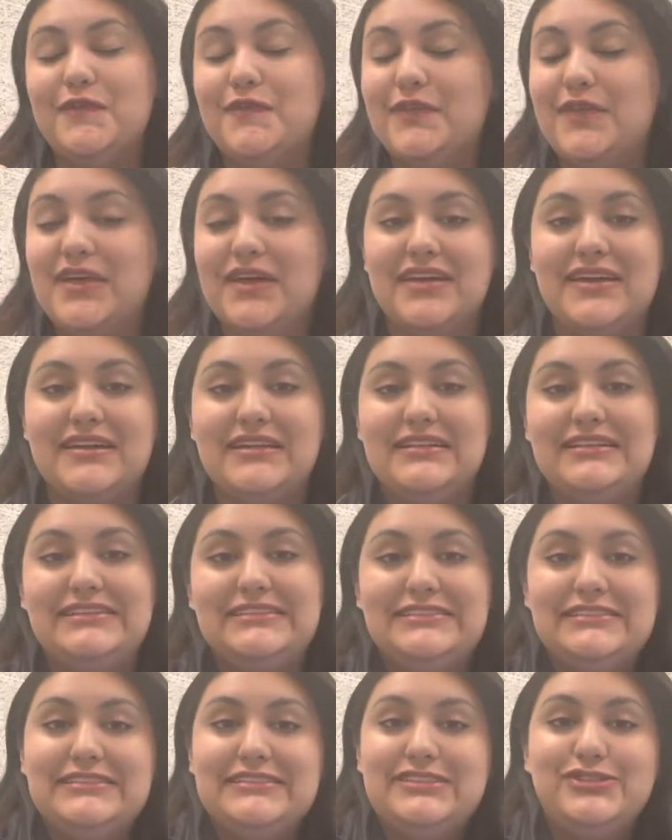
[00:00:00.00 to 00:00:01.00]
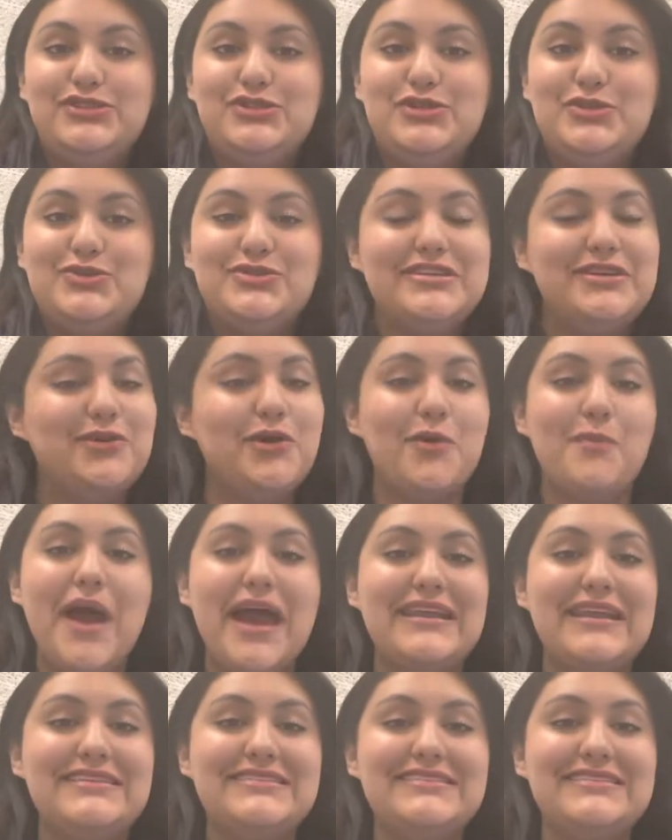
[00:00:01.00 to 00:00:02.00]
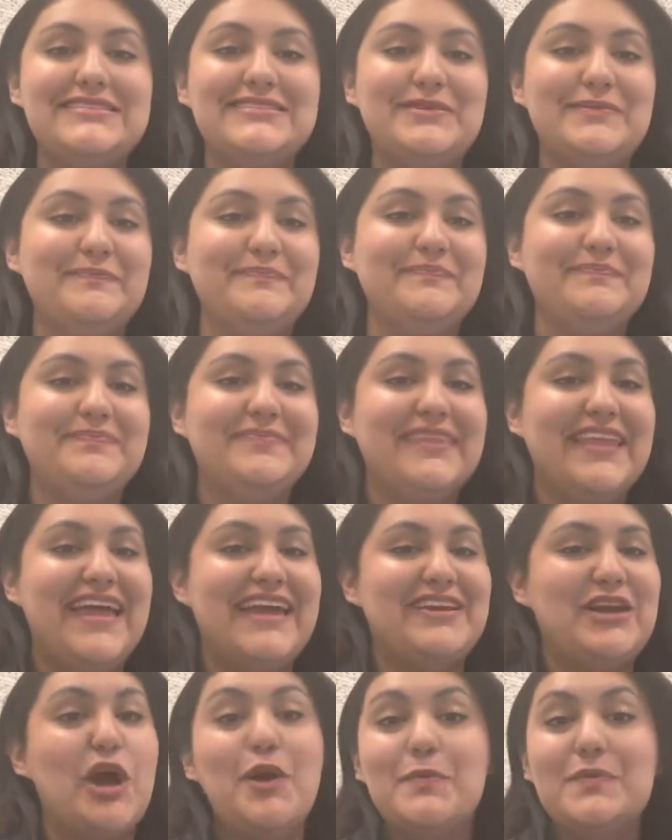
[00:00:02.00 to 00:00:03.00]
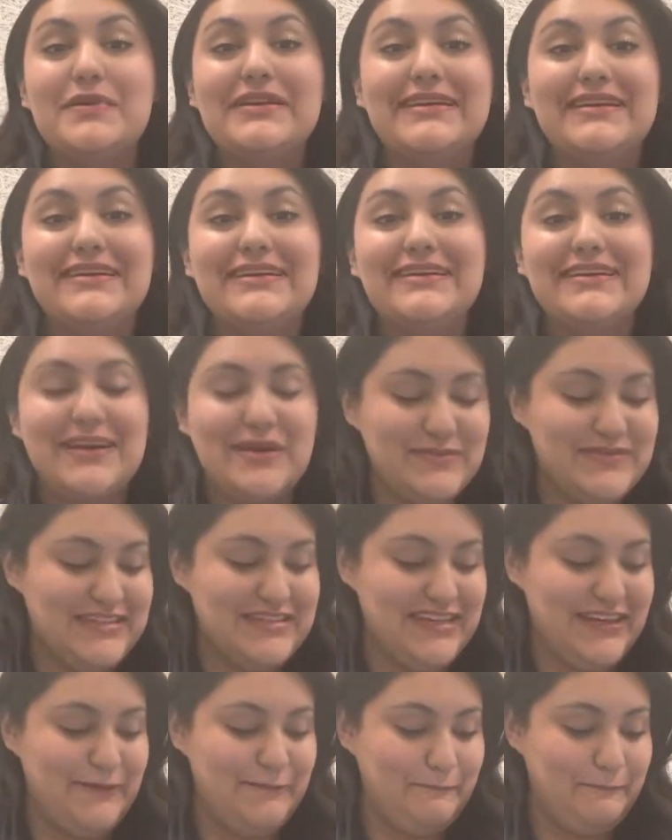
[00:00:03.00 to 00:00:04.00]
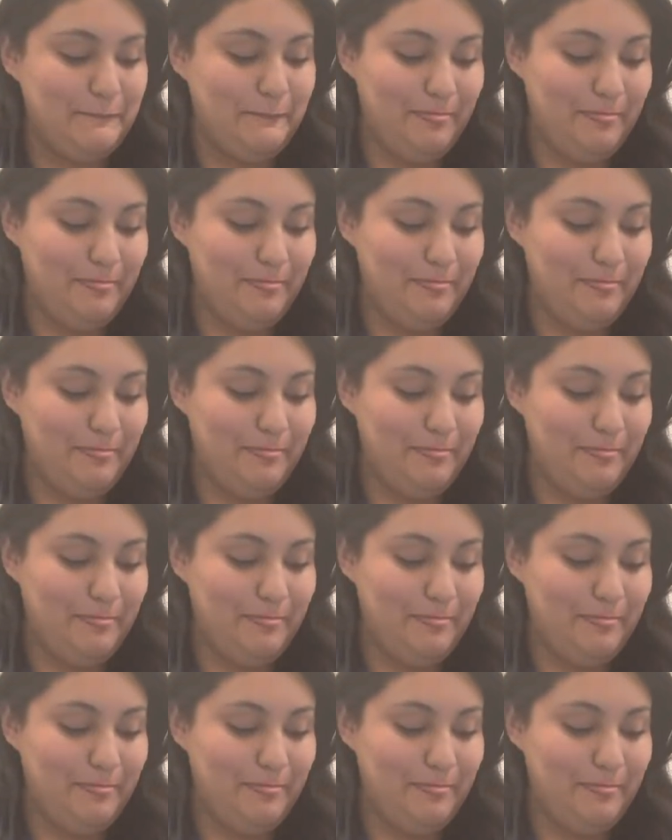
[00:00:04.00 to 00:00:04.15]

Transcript: the juicy chromaticism and harmony comes in.